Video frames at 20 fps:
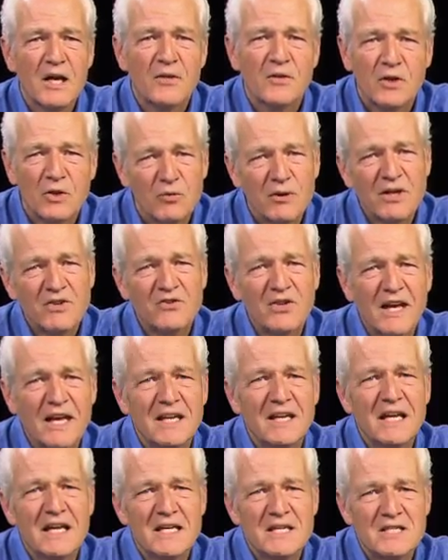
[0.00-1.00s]
The Greeks
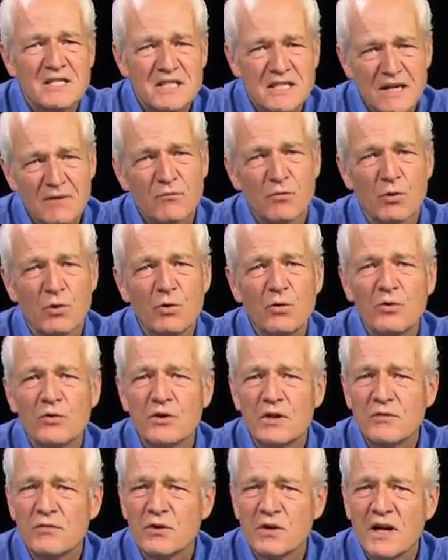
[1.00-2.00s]
had several
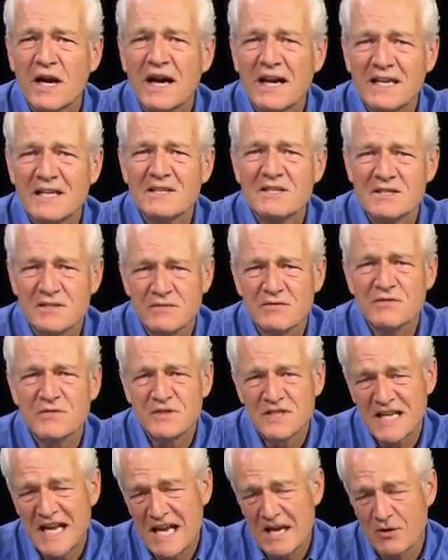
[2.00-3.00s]
different kinds of
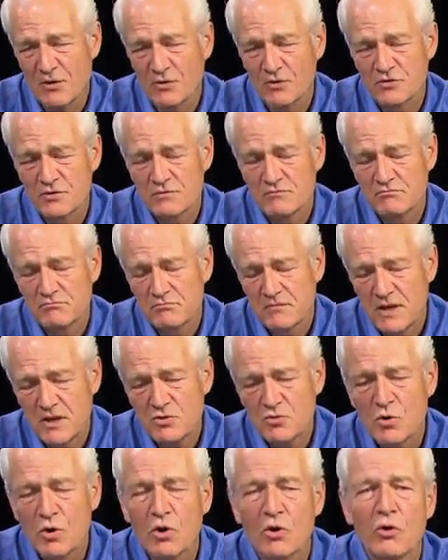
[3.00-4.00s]
scales, and
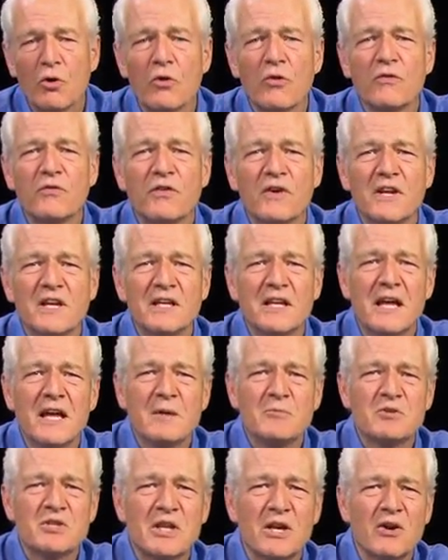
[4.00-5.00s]
you heard all the funny
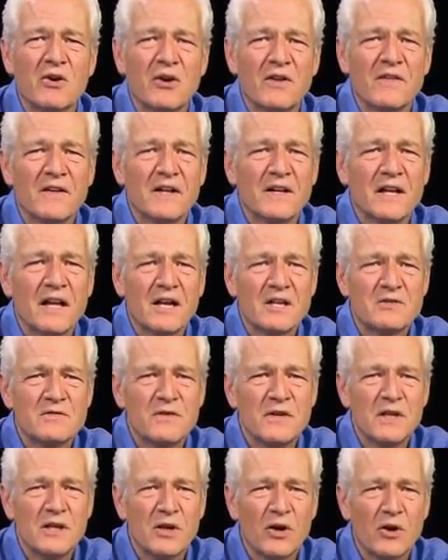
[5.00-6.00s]
names there in the class
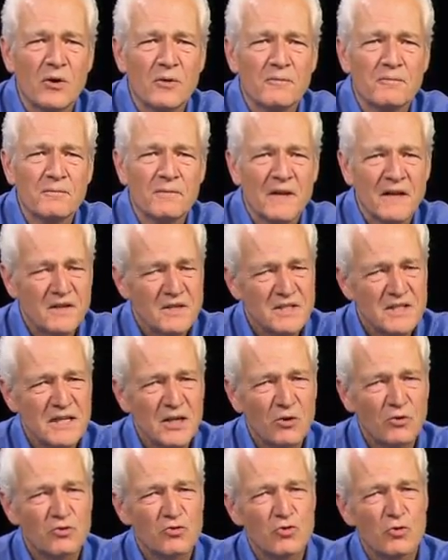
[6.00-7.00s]
video. And this
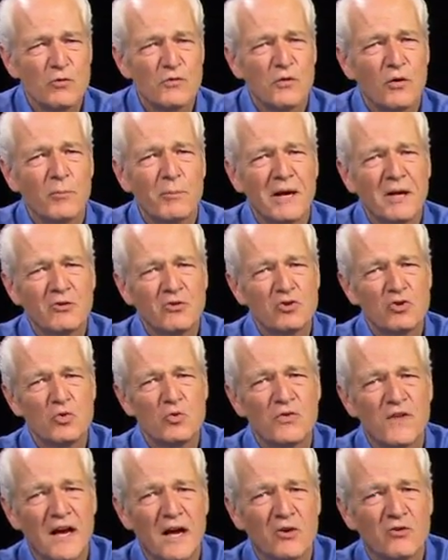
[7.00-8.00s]
held true for about
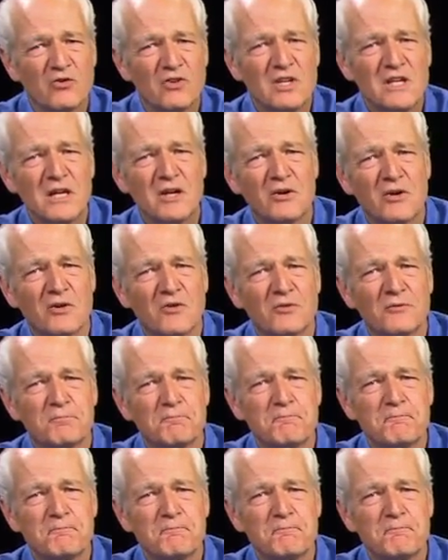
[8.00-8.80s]
2,000 years.